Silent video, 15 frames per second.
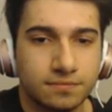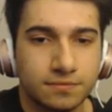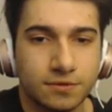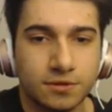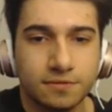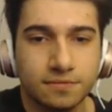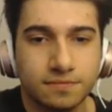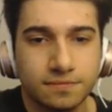
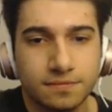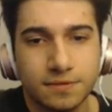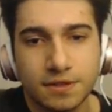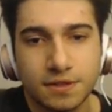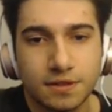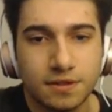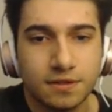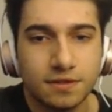No.
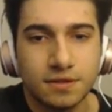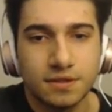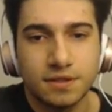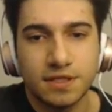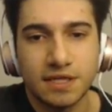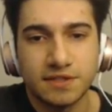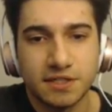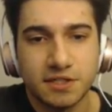
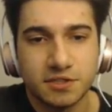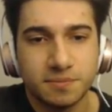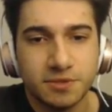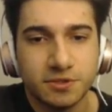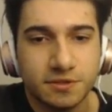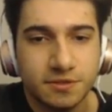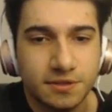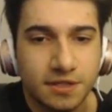Can't take his
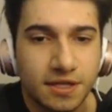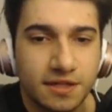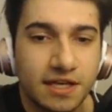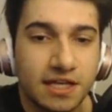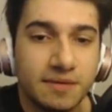blue. The